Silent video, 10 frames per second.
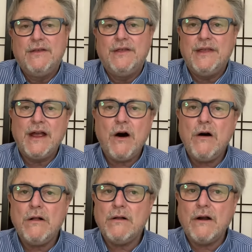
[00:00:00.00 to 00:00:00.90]
They
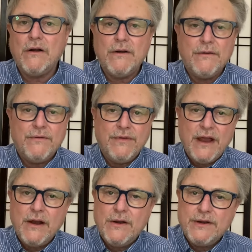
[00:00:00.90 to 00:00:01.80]
all are
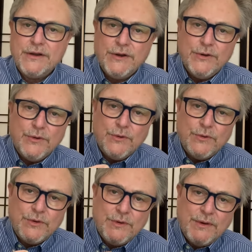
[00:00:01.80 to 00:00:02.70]
there
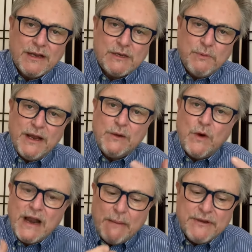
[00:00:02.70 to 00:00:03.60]
to explain
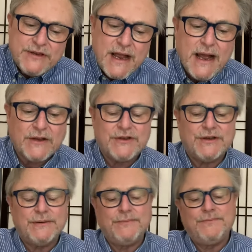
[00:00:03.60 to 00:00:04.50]
what happens next.
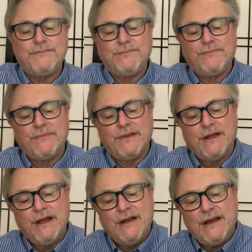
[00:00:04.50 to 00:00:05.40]

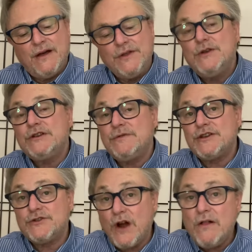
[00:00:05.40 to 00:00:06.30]
Now, the use of
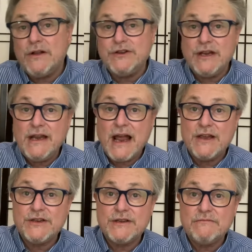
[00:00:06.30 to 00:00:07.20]
astrology
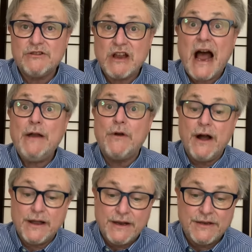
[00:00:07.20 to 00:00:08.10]
has
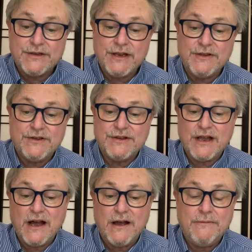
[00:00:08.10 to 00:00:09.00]
skyrocketed since
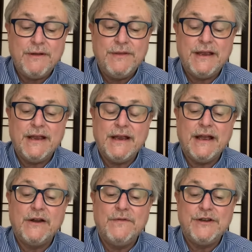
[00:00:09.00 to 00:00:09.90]
the
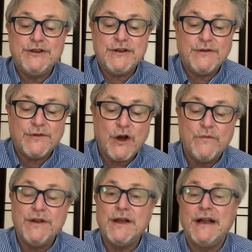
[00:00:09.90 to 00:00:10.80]
intervention of
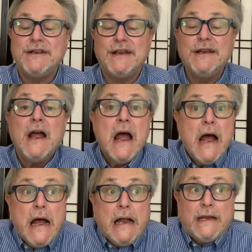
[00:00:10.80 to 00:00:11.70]
COVID-19,
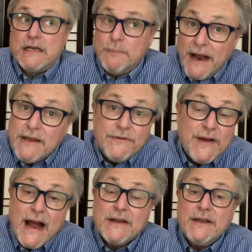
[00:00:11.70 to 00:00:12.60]
despite the
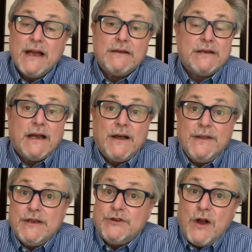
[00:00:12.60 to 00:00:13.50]
fact that the
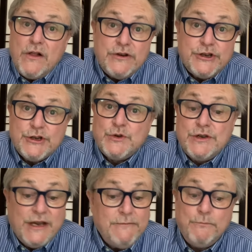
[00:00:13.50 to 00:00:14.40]
astrologers
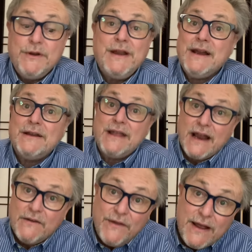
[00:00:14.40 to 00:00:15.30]
didn't predict that
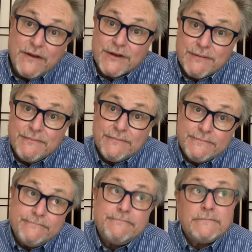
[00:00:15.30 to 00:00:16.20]
event.
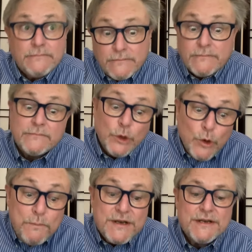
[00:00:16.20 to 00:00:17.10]

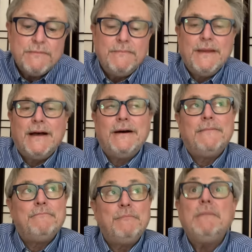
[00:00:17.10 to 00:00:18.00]
Oops.
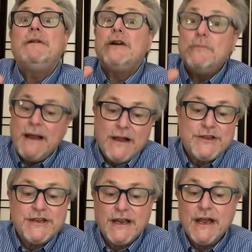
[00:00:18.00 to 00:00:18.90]

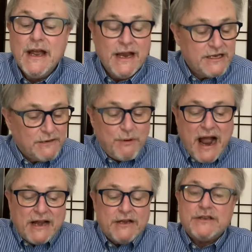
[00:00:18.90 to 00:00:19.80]
Bibliomancy is the
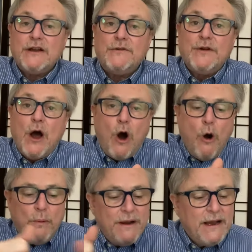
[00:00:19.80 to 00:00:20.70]
practice of
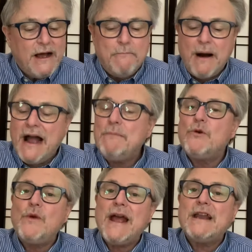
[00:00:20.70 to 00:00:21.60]
opening a Bible
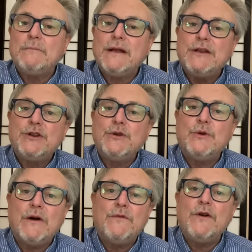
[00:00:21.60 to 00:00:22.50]
randomly to
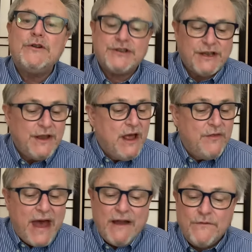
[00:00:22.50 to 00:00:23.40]
a verse, and
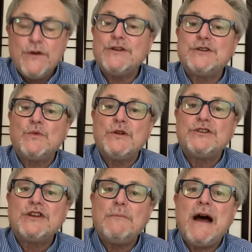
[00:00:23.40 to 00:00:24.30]
that verse will
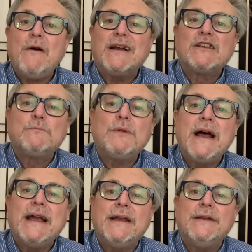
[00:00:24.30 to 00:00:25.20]
somehow
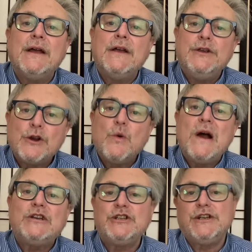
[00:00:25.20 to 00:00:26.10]
explain your
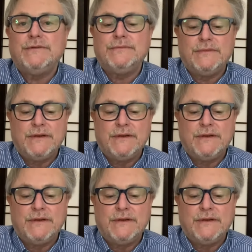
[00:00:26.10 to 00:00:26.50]
question.